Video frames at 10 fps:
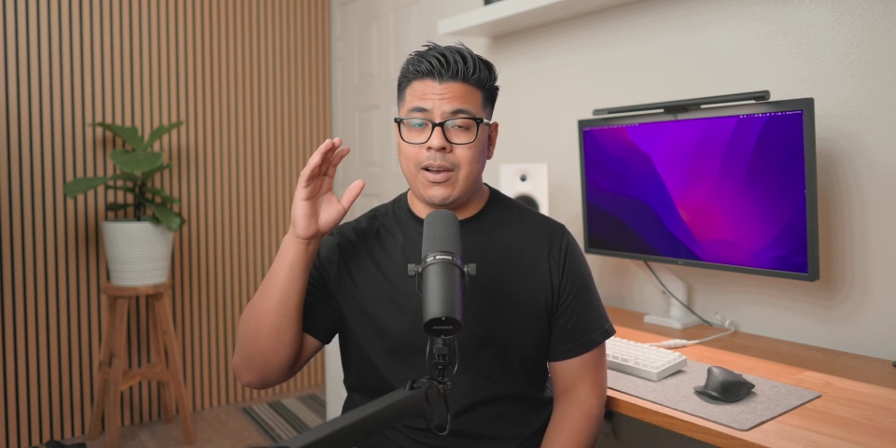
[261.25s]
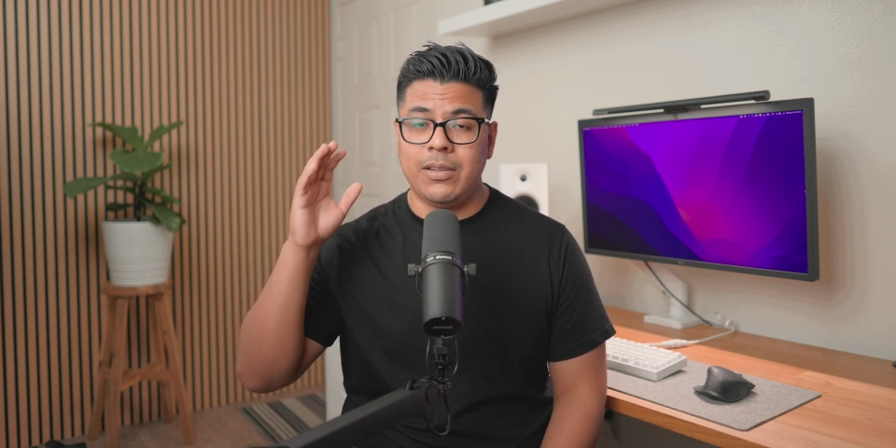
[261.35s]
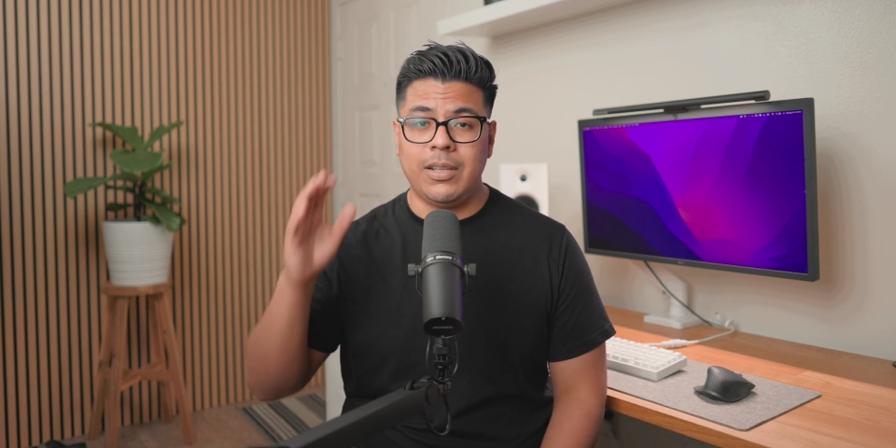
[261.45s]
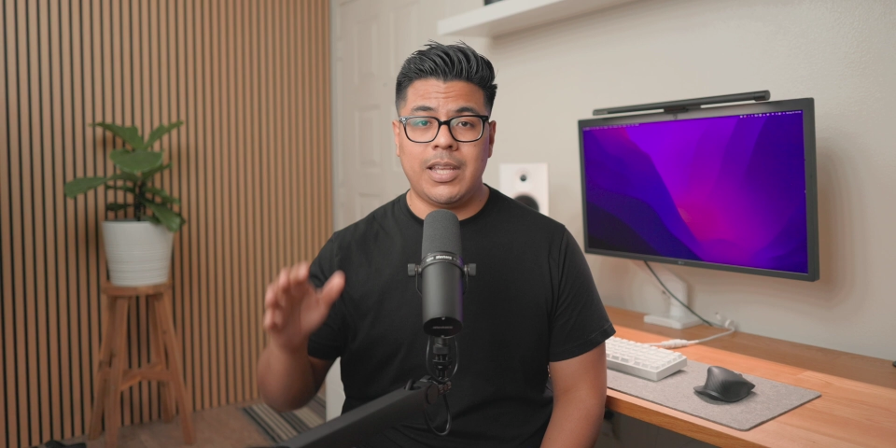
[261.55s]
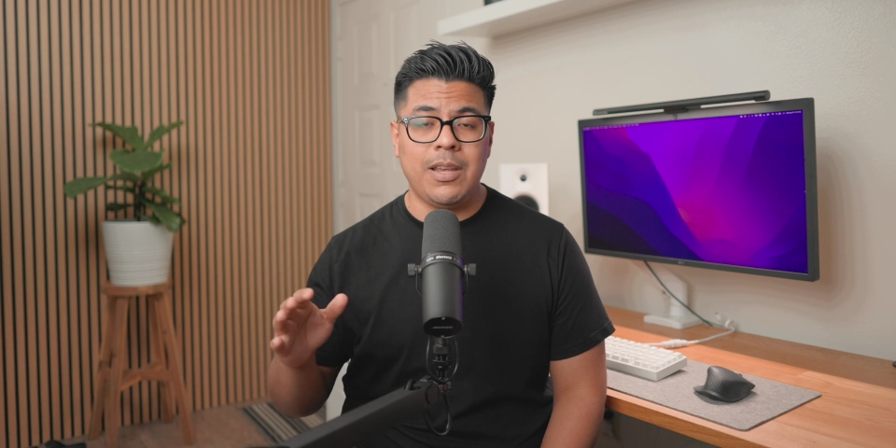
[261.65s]

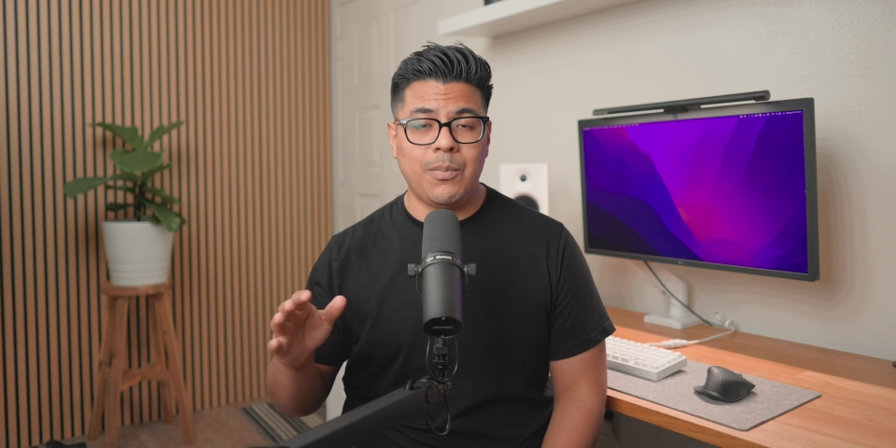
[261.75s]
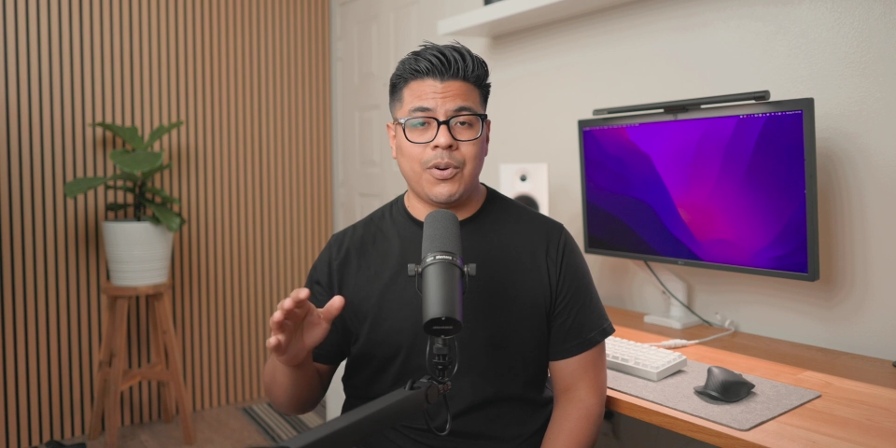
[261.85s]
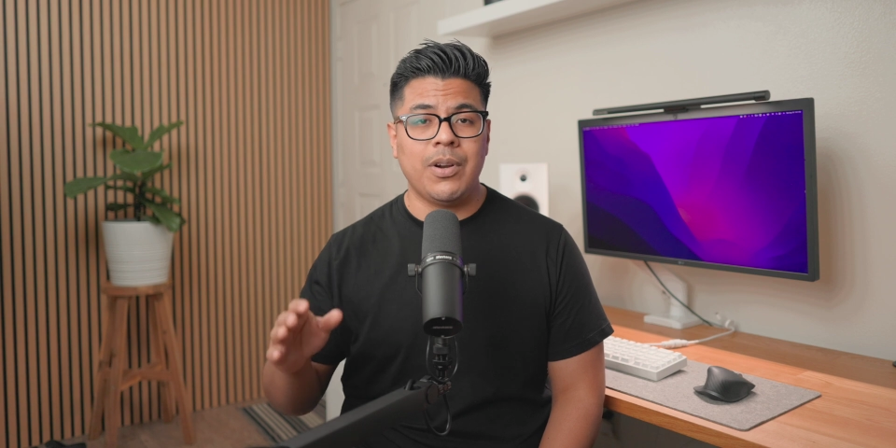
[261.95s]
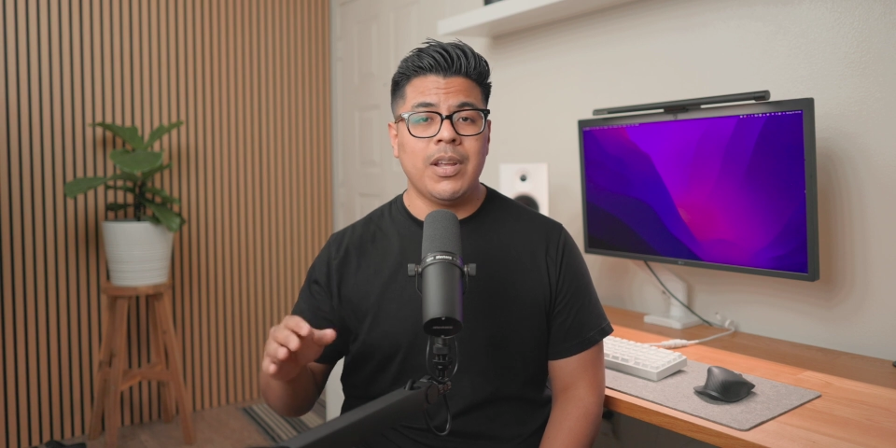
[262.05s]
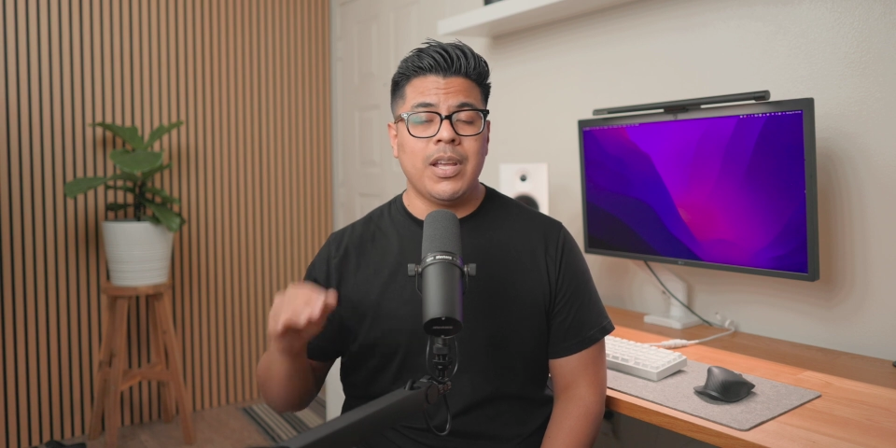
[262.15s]
on the
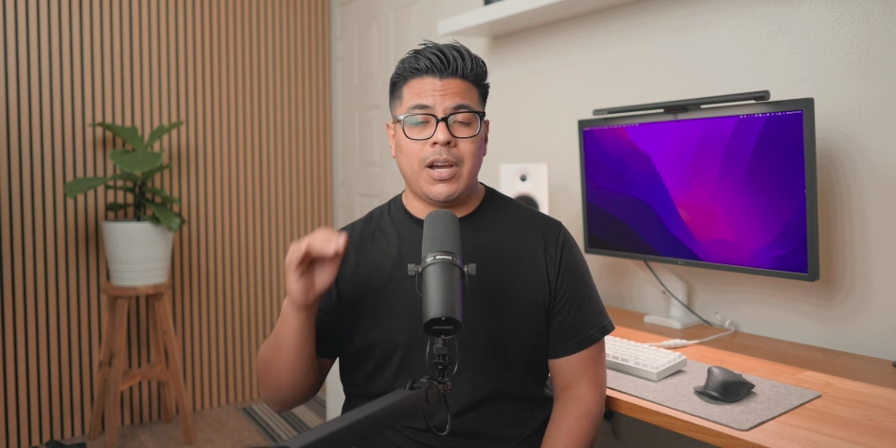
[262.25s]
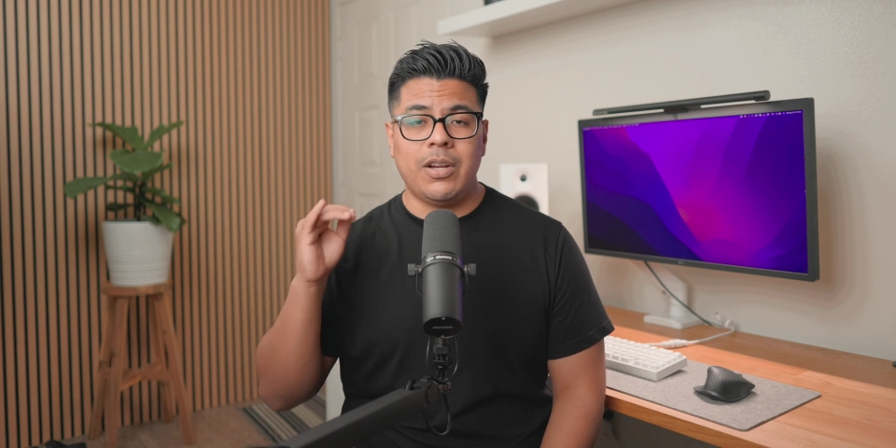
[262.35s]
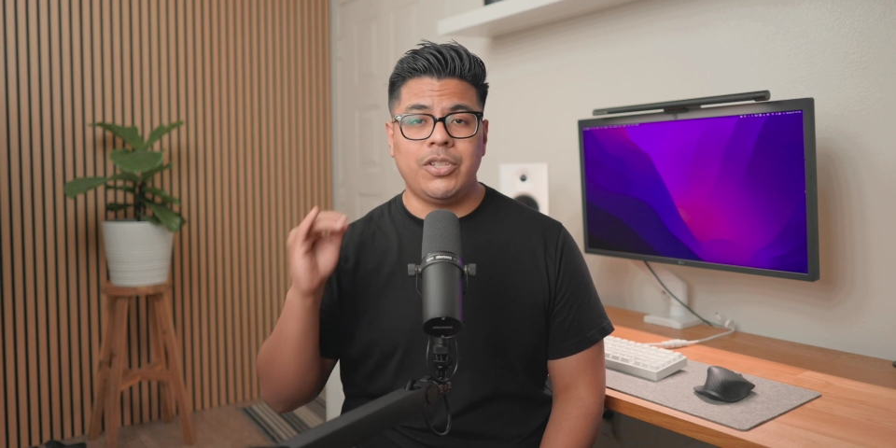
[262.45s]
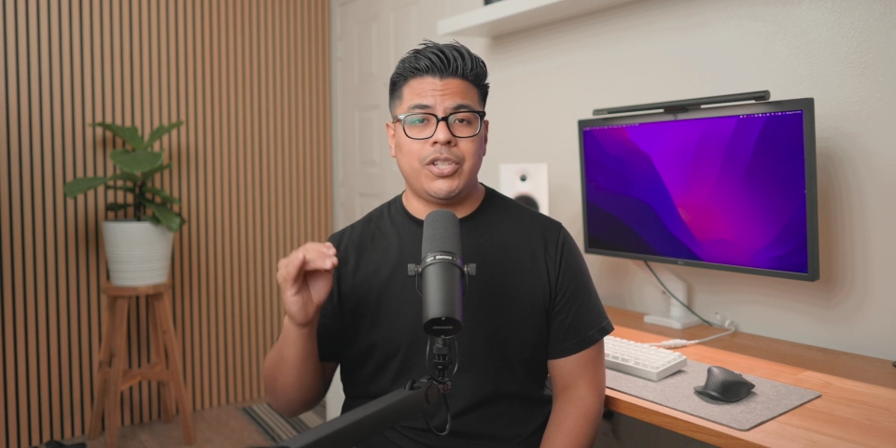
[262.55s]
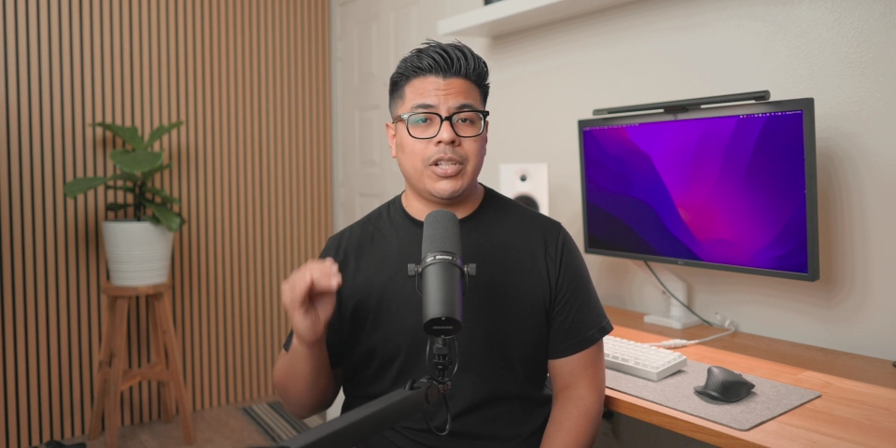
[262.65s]
keyboard
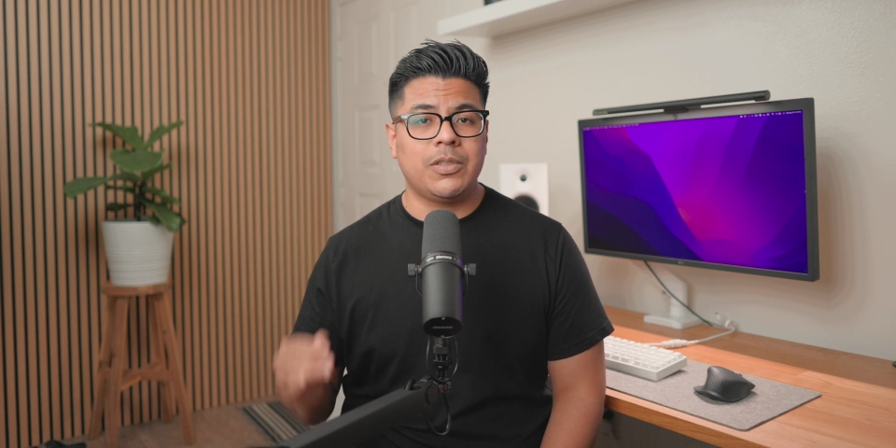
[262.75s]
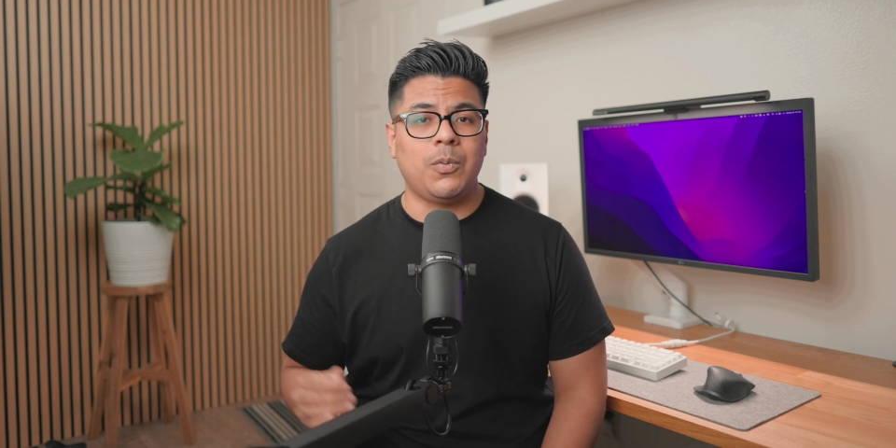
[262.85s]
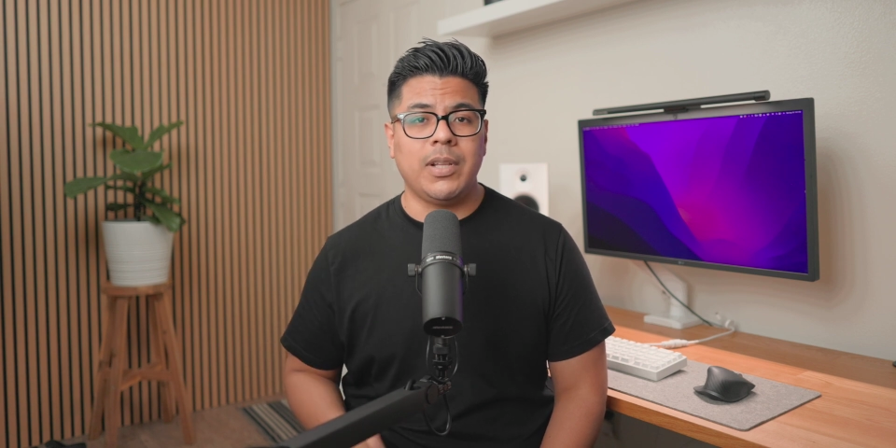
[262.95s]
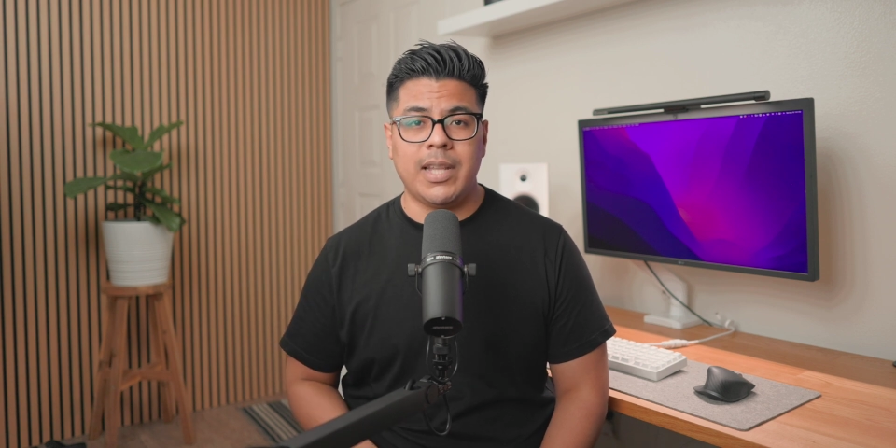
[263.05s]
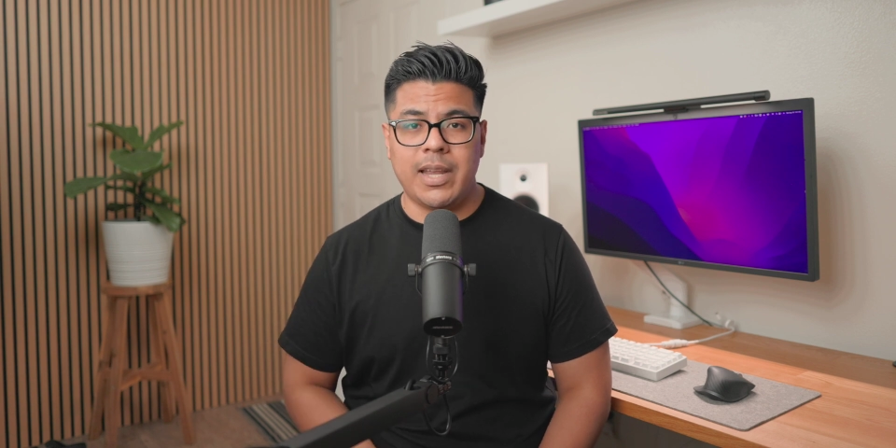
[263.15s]
on just
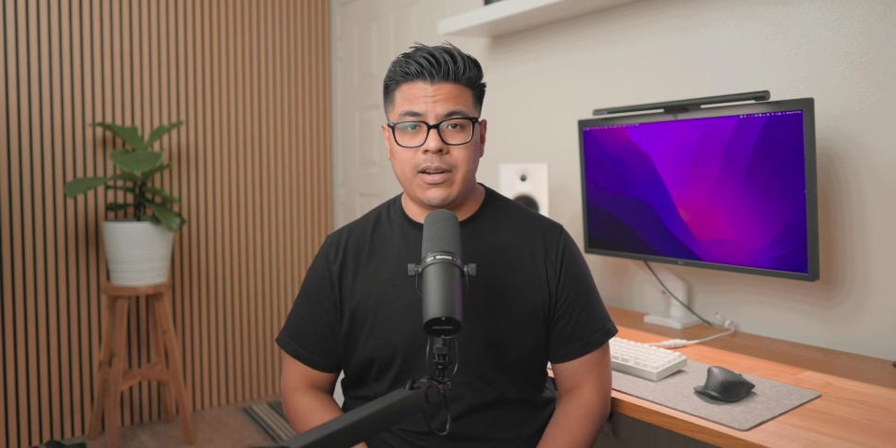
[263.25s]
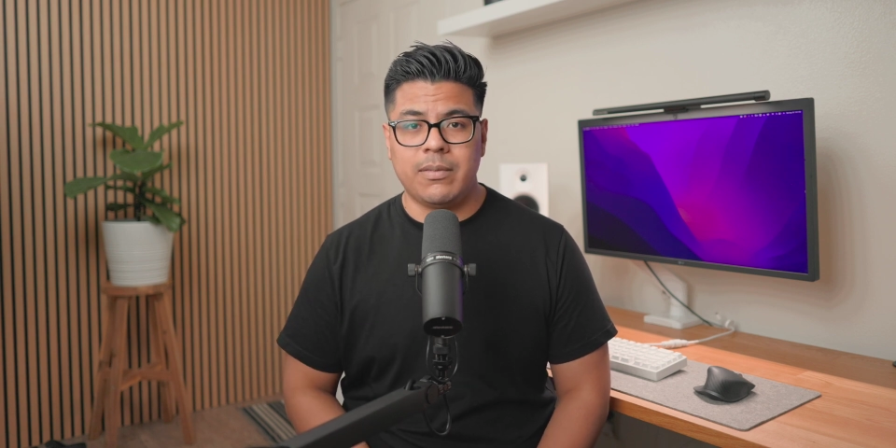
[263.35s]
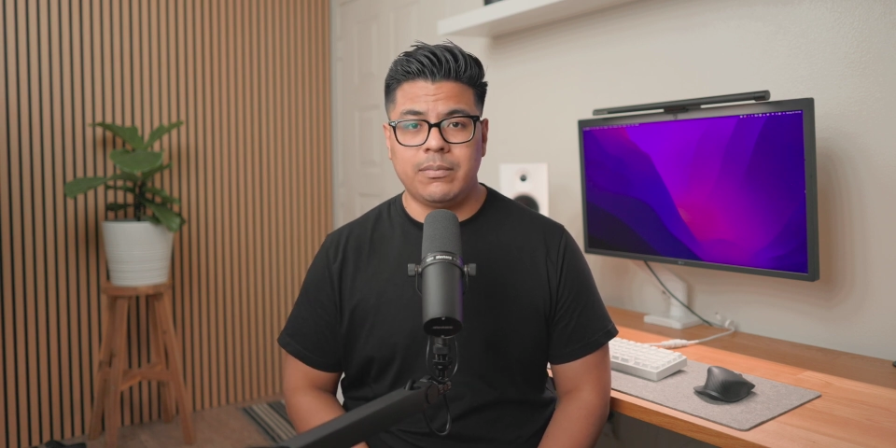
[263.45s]
one layer.